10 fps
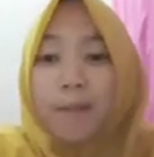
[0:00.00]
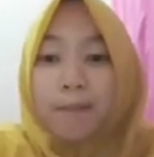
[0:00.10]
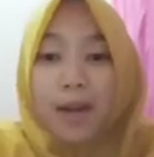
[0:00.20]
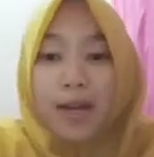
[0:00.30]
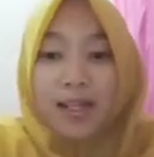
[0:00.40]

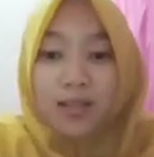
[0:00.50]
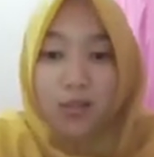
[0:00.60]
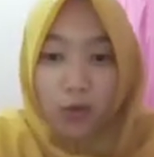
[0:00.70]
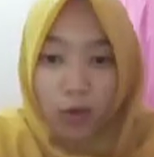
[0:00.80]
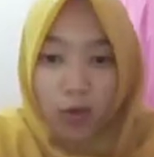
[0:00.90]
Many
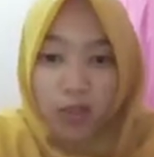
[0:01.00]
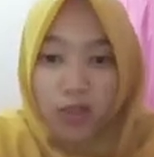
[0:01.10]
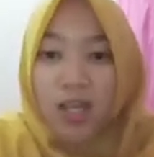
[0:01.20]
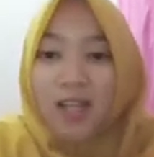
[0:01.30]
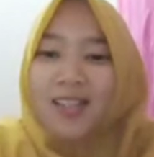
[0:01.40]

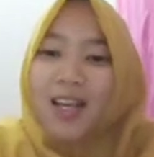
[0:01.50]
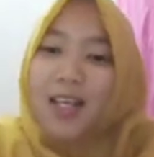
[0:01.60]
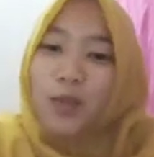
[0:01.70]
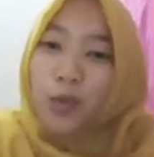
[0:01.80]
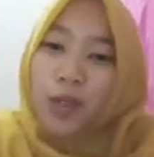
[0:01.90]
tours
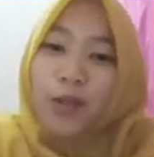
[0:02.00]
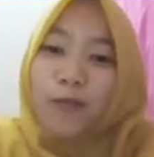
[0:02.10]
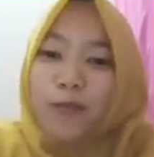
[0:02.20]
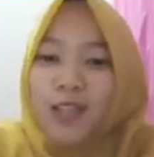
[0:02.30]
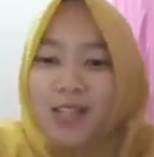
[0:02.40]
that we
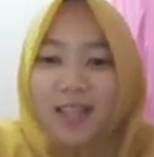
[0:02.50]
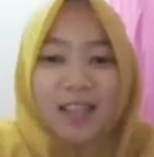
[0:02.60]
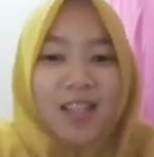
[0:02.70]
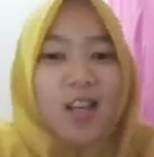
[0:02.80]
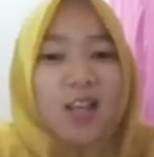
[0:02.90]

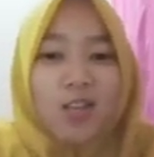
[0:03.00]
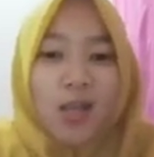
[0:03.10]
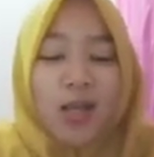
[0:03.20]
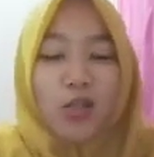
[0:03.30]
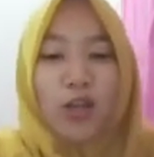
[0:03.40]
visit,
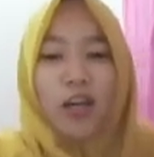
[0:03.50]
such